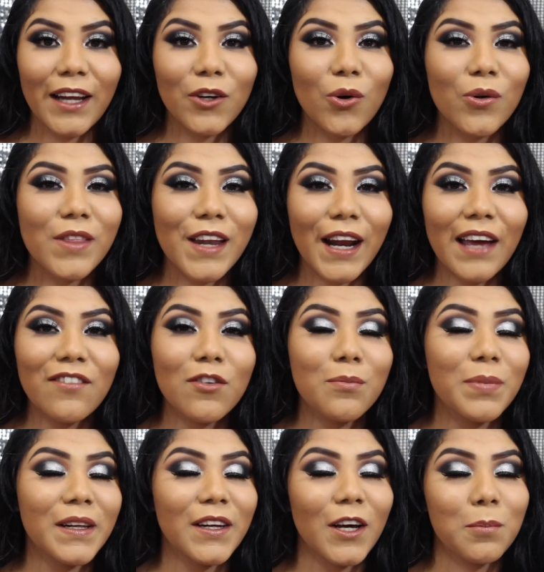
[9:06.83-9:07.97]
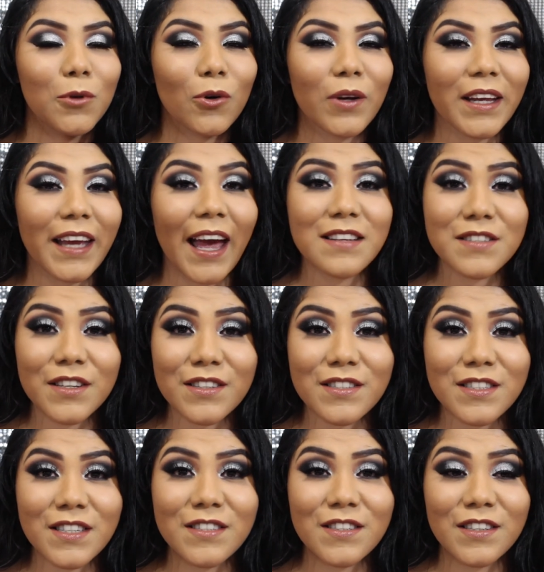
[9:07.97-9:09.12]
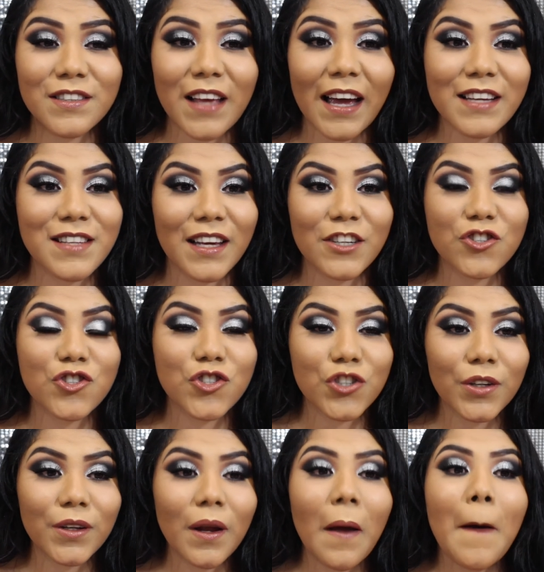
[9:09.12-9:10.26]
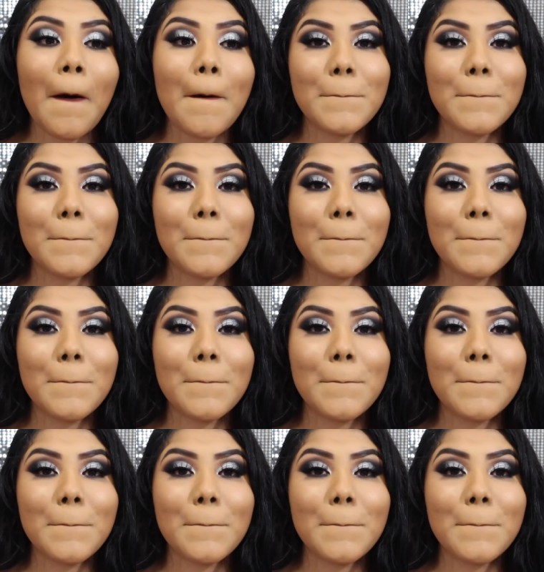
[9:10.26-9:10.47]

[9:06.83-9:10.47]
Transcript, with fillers: I know that I haven't been uploading as consistent as I should,